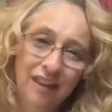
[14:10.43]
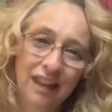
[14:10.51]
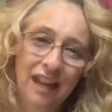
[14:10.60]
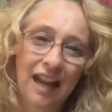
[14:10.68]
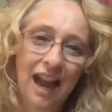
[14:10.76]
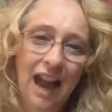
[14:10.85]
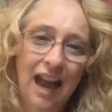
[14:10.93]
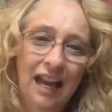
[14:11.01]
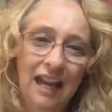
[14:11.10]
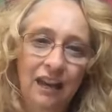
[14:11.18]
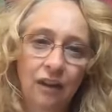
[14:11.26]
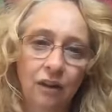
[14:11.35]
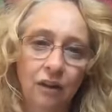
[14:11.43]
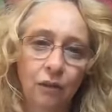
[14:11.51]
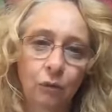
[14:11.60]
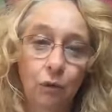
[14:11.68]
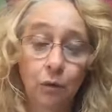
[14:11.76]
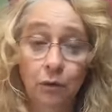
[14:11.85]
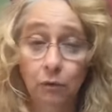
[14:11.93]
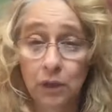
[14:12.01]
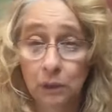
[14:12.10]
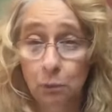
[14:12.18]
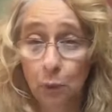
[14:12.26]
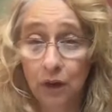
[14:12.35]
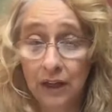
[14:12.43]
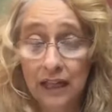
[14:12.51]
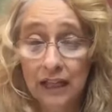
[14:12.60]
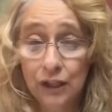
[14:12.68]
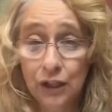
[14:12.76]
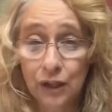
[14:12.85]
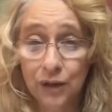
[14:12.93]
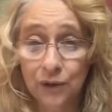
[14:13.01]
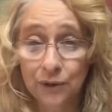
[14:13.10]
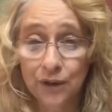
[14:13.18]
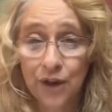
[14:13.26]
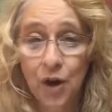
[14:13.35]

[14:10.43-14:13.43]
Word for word: that I either were, was born into